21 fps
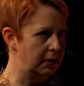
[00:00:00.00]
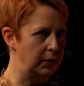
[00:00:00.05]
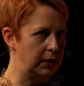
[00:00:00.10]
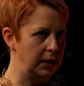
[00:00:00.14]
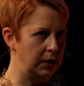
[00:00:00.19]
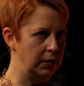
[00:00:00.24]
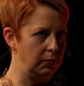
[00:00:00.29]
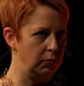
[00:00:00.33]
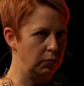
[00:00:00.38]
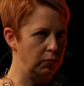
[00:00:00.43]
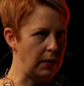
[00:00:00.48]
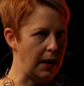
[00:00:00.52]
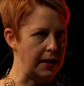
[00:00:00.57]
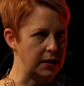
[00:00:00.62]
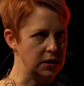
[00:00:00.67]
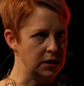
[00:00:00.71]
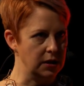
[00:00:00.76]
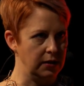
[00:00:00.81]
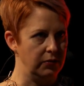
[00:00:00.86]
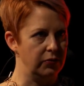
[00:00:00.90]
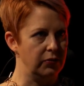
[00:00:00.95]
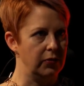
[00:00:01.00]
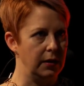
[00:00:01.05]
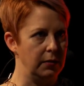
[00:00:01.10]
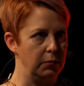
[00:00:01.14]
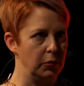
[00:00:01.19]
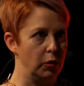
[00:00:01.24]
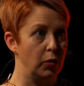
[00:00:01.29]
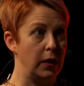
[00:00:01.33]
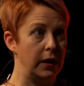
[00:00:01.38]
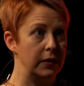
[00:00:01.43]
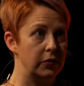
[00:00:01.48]
We actually frame
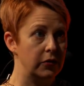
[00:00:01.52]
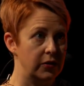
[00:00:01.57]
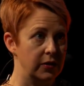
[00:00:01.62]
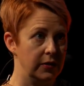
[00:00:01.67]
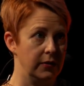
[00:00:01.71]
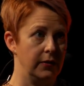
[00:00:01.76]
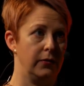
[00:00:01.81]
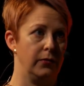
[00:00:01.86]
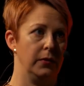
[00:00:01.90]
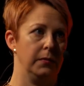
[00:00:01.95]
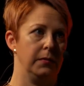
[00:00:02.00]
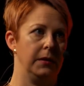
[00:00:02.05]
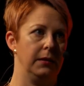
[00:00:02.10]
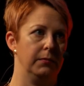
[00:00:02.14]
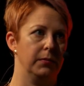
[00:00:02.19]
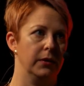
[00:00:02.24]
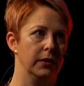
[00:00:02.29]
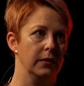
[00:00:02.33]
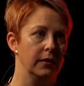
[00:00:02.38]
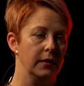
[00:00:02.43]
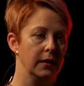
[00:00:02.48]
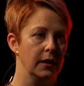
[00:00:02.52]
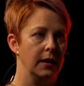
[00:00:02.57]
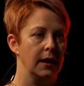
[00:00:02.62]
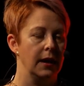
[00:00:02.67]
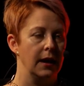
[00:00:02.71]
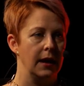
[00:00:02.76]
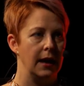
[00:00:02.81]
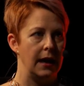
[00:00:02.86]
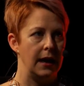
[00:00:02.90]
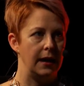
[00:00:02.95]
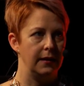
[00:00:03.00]
questions for people.
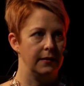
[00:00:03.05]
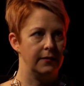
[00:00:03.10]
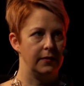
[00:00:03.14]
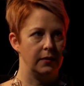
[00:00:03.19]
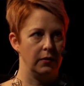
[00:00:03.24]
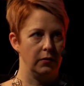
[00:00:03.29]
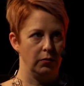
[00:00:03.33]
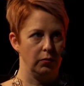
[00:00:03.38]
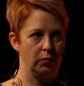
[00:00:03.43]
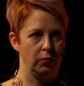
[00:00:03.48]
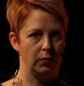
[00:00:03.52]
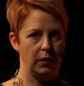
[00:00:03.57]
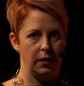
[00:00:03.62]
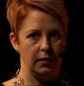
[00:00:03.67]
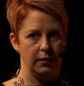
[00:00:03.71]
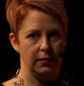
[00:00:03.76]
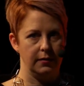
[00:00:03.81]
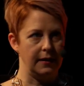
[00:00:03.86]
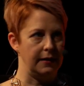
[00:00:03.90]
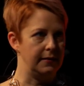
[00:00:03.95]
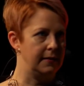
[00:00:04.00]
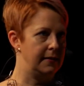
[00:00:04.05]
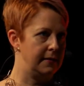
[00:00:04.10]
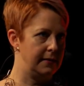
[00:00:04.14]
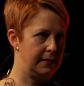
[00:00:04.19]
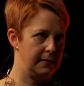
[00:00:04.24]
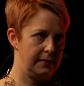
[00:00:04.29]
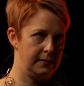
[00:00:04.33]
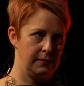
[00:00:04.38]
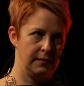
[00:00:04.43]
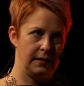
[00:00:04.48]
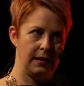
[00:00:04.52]
And so
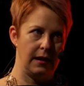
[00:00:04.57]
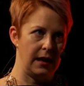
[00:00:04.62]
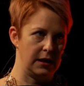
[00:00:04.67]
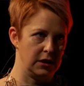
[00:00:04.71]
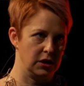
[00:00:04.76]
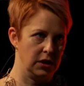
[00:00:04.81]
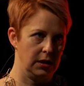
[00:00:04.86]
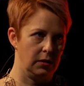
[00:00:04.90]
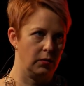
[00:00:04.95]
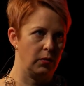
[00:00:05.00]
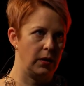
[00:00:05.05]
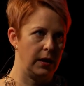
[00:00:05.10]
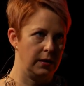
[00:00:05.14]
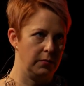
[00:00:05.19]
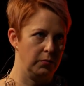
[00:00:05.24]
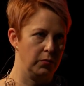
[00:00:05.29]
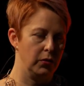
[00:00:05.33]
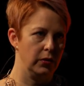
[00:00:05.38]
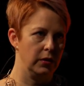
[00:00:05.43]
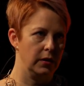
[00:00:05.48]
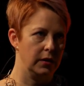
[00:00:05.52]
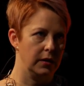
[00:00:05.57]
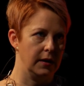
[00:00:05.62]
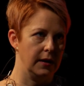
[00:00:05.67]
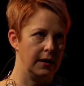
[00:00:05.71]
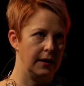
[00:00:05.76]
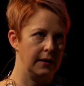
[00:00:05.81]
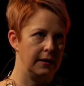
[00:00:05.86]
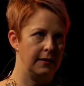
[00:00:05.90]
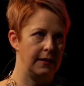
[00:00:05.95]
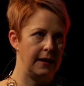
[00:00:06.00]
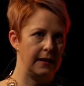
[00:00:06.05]
that's actually quite important.
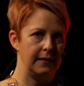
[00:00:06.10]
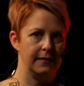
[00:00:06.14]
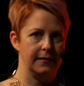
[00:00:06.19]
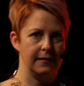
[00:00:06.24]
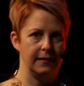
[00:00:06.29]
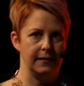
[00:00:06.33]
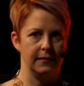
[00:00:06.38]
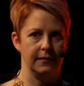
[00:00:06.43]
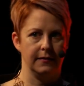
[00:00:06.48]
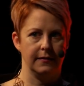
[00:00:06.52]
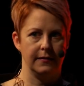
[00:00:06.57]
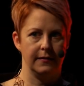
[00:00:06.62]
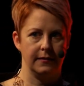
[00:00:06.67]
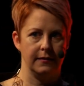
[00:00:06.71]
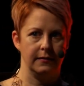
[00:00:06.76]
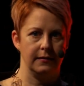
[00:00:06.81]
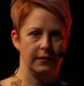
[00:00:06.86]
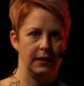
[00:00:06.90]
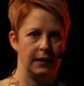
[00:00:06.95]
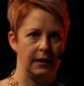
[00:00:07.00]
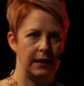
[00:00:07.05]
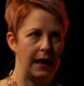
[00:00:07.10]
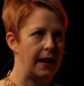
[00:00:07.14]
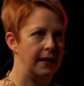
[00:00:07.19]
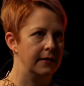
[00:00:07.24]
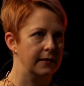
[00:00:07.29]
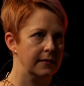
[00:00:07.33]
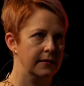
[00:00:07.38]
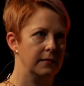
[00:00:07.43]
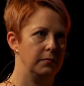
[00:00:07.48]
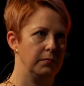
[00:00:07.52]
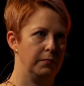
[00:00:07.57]
And in that sense, it
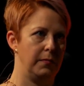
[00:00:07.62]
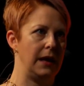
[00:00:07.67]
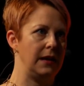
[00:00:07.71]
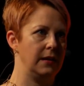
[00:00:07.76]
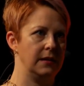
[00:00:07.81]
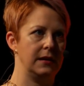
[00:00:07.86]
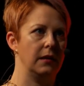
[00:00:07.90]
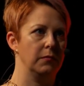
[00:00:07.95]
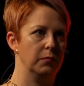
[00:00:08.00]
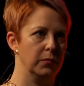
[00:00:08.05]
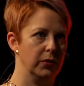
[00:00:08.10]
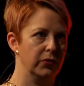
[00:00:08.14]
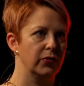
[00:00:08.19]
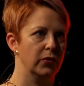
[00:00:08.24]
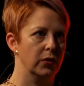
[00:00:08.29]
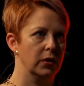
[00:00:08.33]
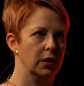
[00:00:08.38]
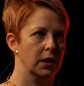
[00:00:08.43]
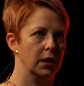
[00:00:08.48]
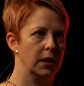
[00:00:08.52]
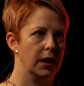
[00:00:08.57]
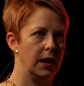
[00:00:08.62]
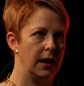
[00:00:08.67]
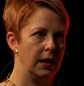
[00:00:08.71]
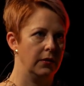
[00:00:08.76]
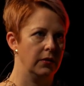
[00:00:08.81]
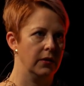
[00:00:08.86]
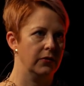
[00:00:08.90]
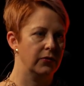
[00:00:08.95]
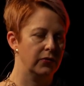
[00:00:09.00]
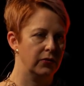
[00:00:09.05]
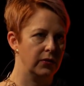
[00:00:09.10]
hasn't been done before.
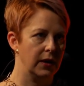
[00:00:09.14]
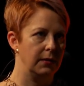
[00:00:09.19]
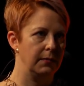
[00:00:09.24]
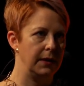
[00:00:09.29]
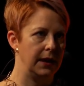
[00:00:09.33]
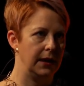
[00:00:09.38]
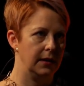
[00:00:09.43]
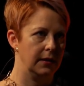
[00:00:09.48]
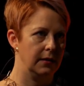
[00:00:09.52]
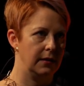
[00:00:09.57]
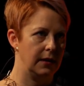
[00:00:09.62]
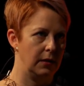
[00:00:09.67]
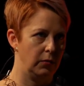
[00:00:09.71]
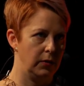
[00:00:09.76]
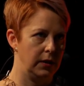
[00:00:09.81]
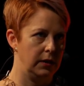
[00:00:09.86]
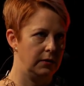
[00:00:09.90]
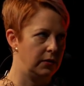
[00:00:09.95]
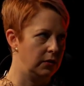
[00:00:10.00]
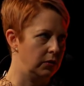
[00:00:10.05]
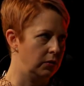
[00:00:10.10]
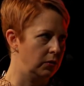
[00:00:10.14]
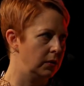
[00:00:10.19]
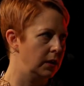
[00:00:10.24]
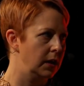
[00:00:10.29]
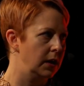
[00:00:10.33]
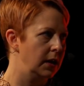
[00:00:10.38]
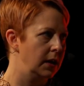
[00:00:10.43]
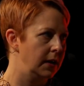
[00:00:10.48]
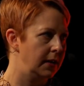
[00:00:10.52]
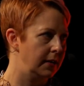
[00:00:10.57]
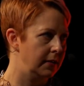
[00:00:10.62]
And the framing that we do
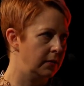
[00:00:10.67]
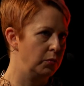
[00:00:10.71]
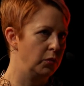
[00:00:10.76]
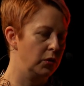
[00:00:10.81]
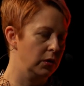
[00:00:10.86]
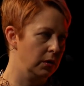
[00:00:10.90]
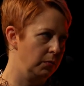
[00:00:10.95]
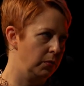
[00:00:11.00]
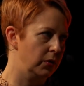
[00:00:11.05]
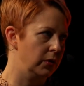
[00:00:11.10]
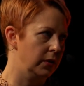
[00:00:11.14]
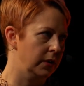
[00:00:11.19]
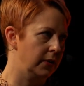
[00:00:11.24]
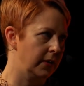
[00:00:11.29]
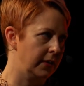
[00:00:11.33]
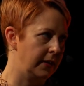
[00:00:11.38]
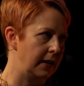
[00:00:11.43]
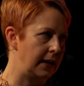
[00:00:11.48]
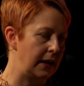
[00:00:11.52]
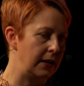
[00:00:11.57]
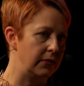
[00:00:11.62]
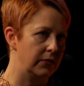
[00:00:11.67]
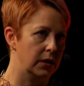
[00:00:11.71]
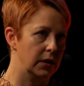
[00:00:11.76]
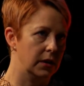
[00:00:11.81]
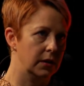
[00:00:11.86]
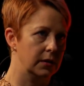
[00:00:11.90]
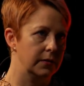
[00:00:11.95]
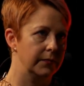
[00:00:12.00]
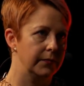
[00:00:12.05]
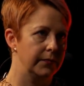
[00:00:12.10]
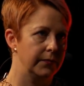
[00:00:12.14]
is more important than
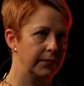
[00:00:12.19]
ever.